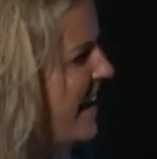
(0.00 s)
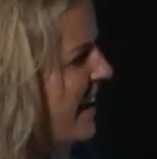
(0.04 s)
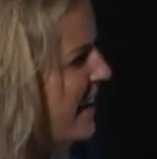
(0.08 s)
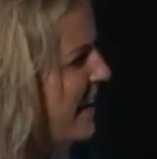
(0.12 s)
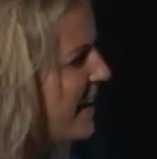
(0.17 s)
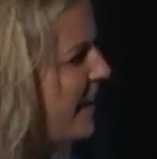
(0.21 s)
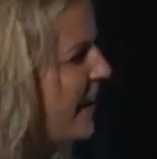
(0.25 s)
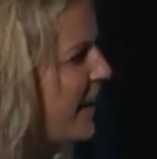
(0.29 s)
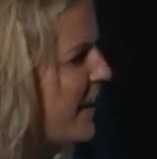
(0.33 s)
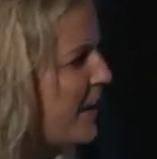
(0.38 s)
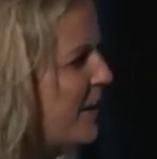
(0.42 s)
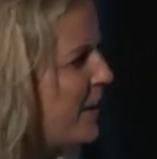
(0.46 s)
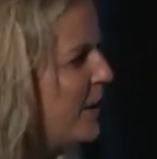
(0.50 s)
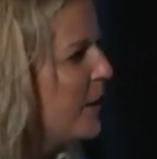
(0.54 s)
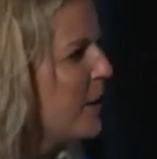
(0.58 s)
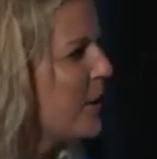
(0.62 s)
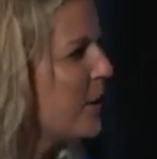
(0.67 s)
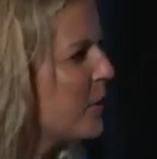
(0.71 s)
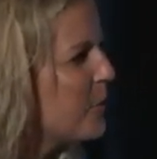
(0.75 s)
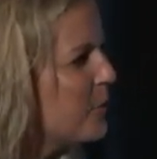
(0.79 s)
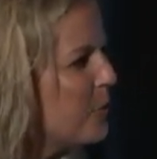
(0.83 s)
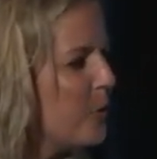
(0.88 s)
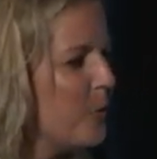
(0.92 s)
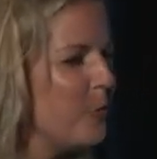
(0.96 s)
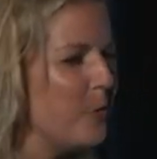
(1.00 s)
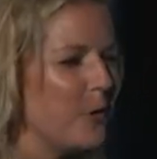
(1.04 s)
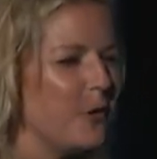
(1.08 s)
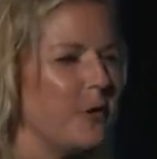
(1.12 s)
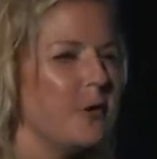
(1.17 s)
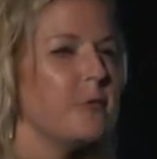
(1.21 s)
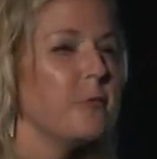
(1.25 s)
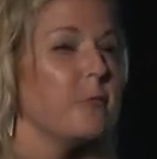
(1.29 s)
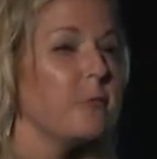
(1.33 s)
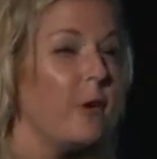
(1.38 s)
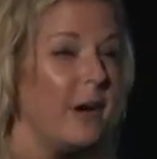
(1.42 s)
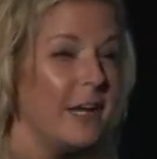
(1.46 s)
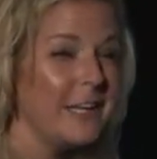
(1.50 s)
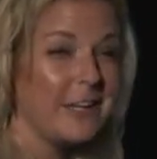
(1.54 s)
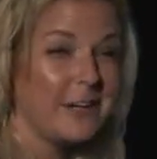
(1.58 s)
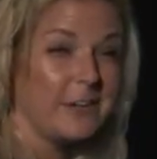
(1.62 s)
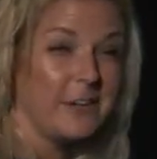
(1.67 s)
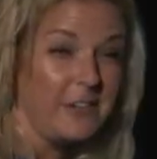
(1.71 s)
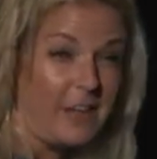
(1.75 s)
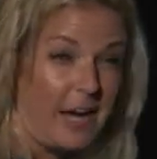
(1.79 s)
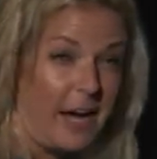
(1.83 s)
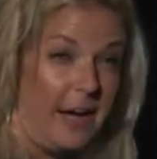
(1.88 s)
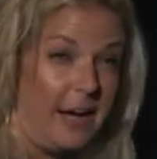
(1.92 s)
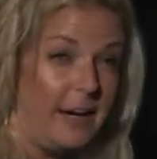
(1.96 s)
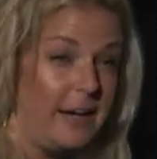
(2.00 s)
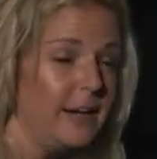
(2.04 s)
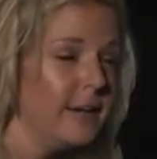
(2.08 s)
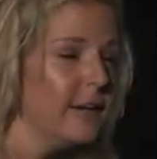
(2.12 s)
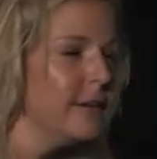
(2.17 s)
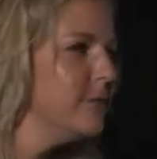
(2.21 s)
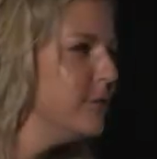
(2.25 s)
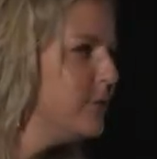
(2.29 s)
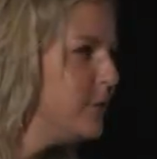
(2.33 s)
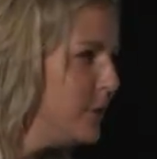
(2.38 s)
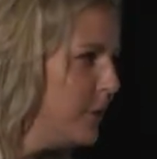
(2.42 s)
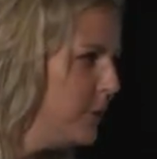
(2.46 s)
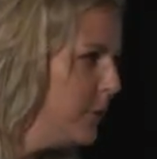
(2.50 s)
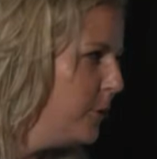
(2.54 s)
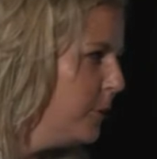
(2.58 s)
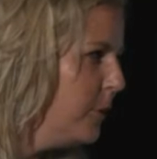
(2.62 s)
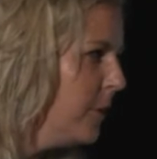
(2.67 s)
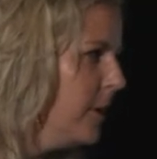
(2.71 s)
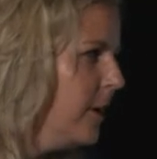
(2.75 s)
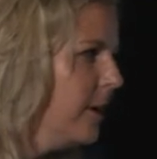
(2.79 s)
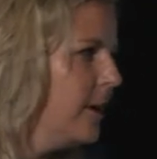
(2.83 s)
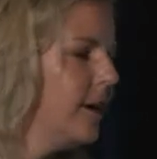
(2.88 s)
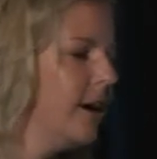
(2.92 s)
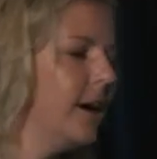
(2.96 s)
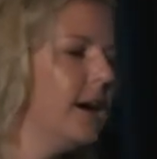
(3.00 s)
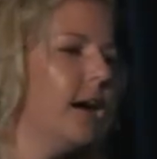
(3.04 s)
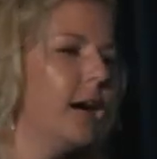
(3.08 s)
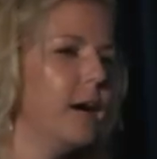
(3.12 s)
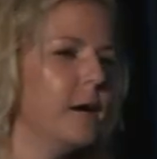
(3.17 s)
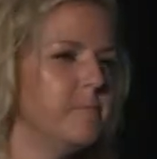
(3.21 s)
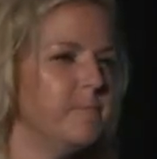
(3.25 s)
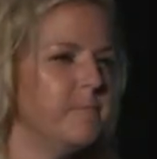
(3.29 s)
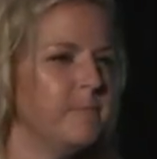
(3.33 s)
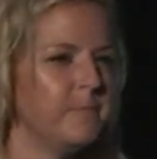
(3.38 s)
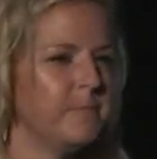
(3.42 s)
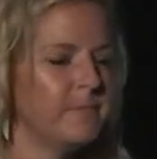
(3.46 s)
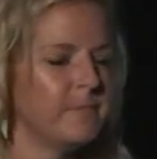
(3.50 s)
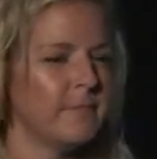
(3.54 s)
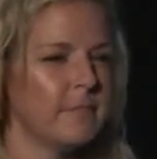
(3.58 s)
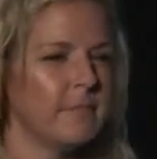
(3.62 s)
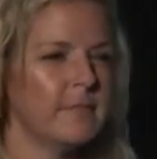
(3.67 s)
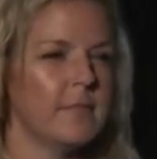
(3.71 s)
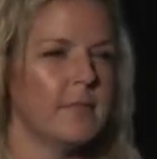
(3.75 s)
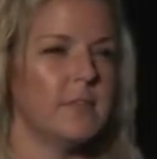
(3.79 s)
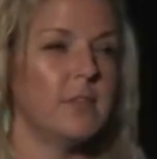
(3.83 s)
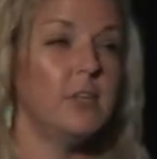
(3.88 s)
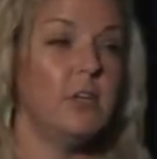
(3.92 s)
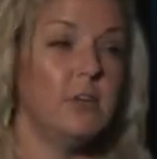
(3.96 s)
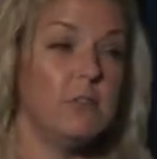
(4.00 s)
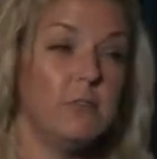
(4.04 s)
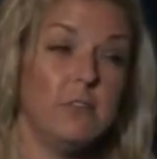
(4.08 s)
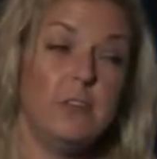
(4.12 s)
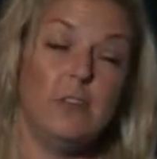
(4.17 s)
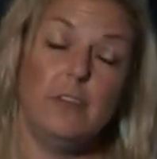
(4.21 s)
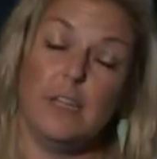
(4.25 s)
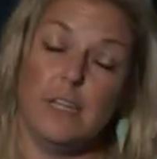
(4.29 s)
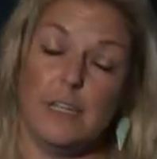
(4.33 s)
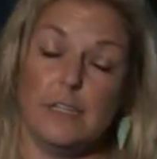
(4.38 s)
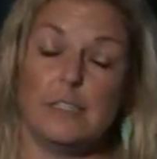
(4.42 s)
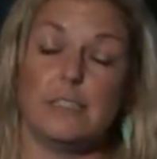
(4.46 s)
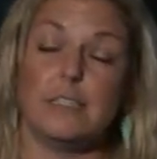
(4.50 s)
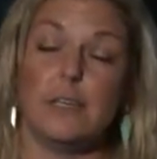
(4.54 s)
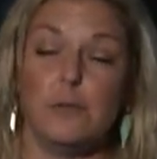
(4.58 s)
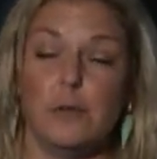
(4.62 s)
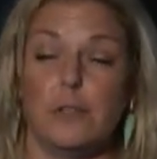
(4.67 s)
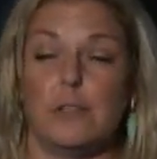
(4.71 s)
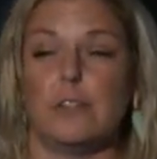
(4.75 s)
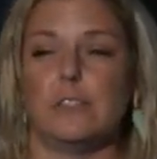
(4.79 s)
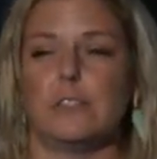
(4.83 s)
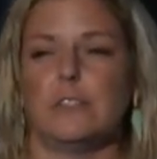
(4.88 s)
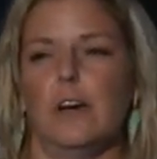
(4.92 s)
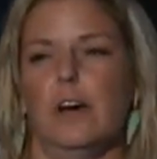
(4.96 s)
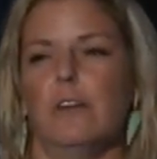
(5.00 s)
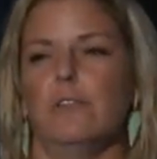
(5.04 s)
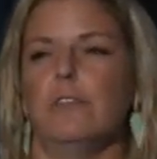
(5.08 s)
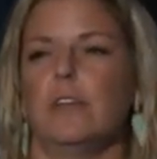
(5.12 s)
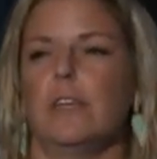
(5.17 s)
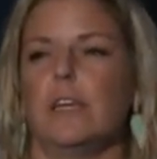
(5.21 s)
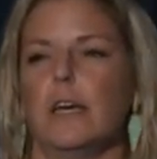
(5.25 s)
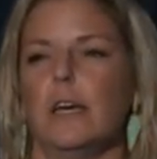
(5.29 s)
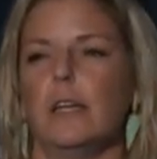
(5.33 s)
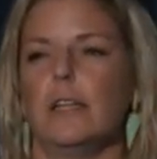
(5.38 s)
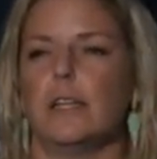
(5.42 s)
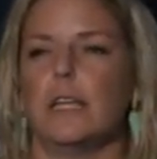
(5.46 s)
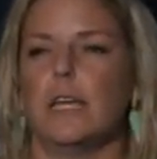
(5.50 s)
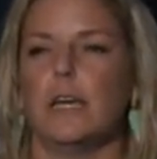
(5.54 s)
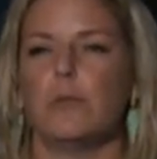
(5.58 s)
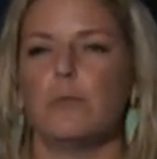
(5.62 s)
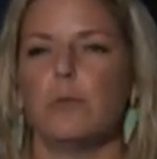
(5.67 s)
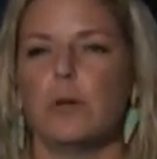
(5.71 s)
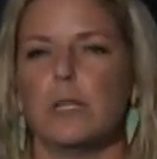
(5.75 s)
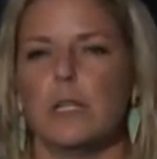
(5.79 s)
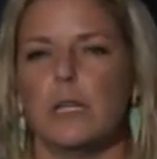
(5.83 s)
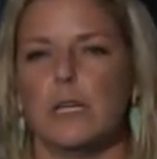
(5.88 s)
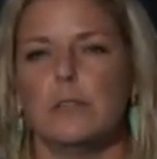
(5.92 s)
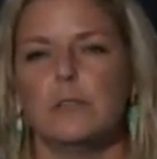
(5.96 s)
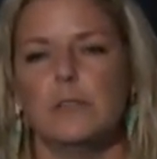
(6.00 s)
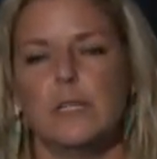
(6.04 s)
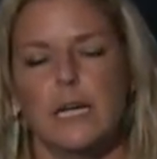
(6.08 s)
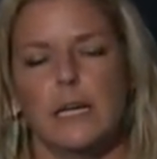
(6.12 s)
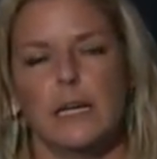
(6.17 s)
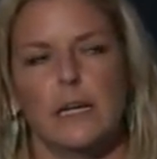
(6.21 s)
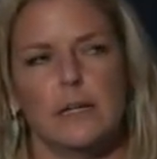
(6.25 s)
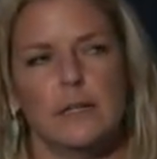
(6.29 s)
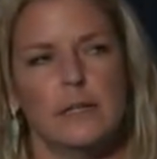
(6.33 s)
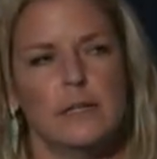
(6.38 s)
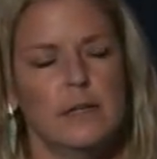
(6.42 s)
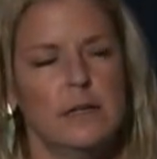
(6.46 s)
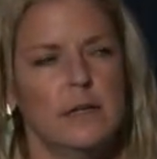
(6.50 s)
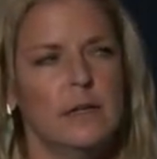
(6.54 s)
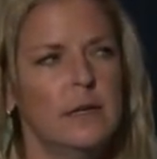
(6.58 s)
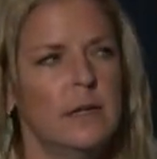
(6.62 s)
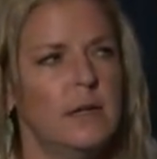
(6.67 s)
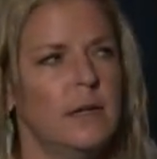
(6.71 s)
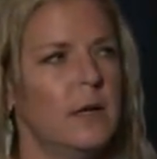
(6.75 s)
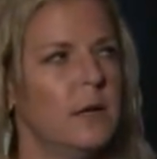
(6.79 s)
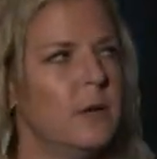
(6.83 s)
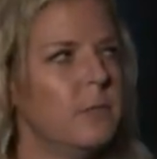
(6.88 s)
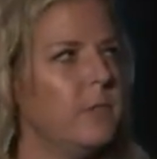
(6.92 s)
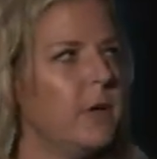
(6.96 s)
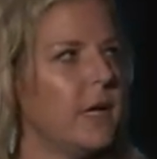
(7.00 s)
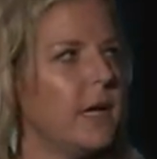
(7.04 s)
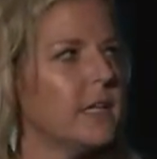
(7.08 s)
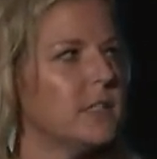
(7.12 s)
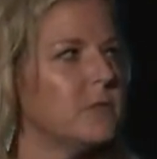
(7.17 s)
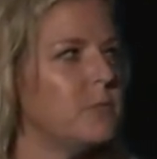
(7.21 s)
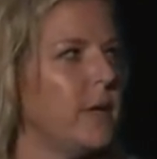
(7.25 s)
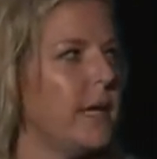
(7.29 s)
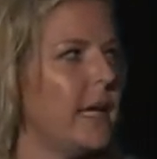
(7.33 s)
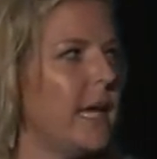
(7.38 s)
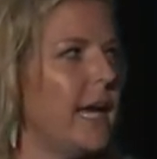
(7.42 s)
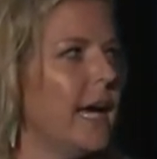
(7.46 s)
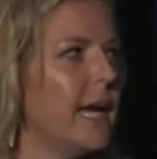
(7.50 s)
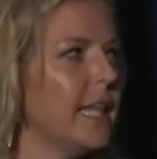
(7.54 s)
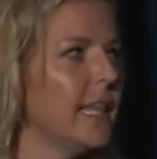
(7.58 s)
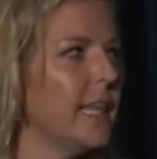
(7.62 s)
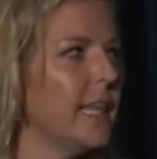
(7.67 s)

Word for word: Like, cool, well, 1, you're a liar. 2, you need to sit with yourself and get really clear. Because we can't